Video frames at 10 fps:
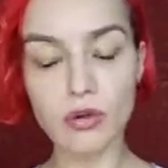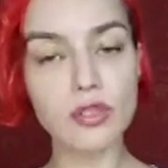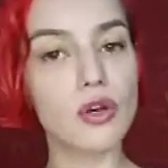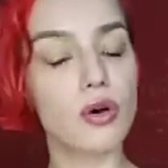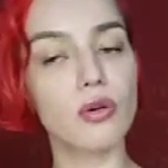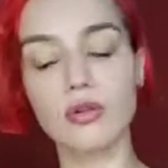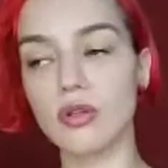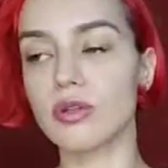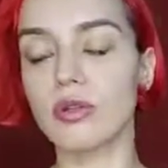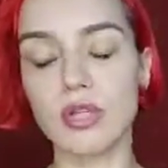so
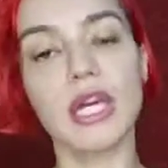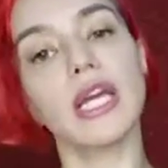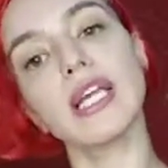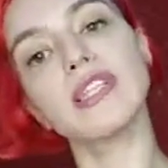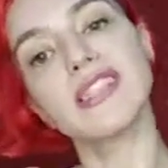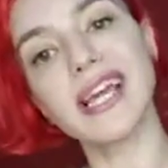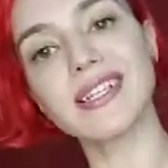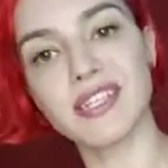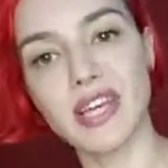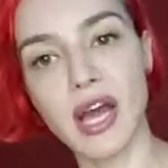it
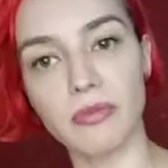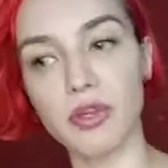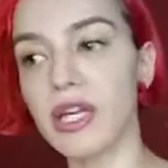takes time.